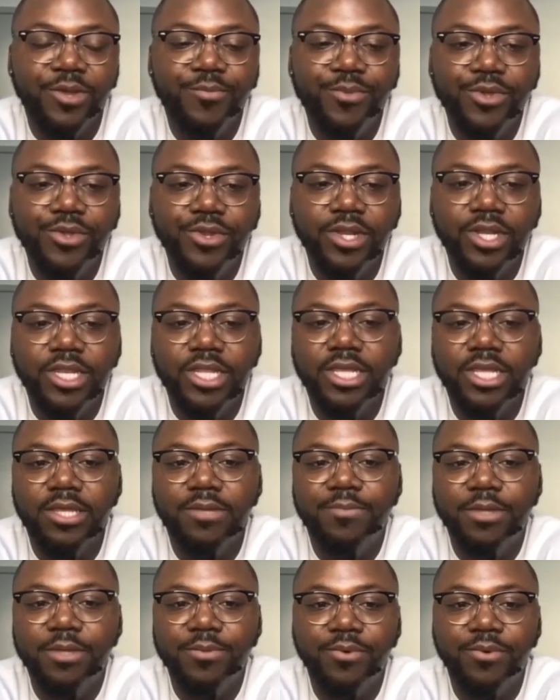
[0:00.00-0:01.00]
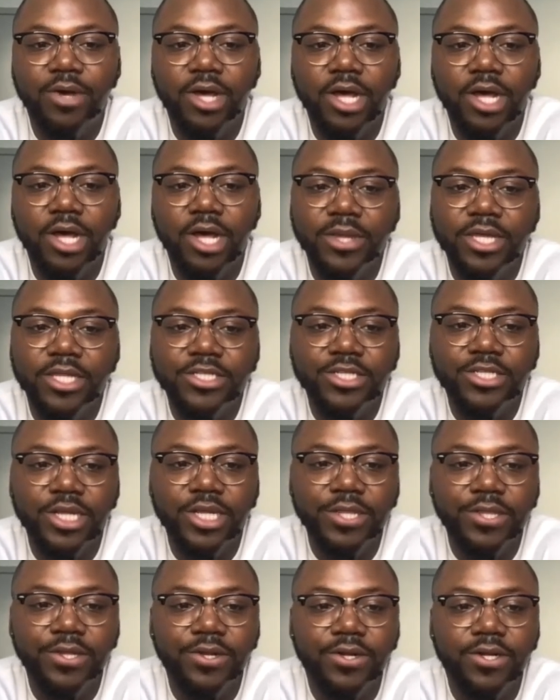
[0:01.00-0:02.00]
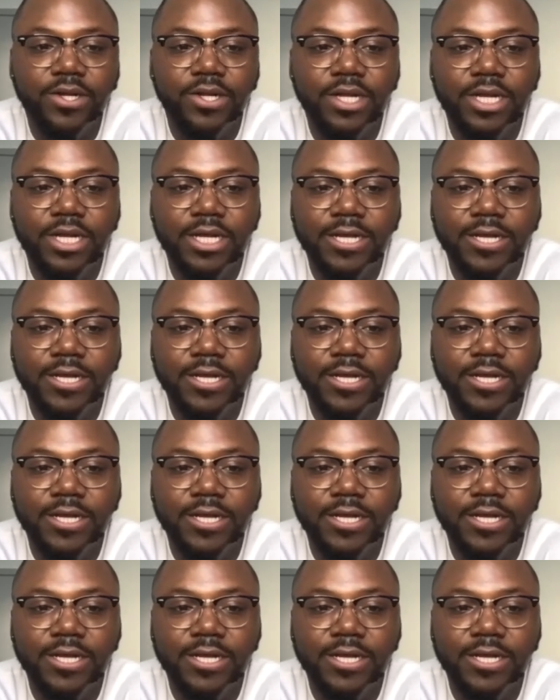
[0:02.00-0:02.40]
community, people helping each other,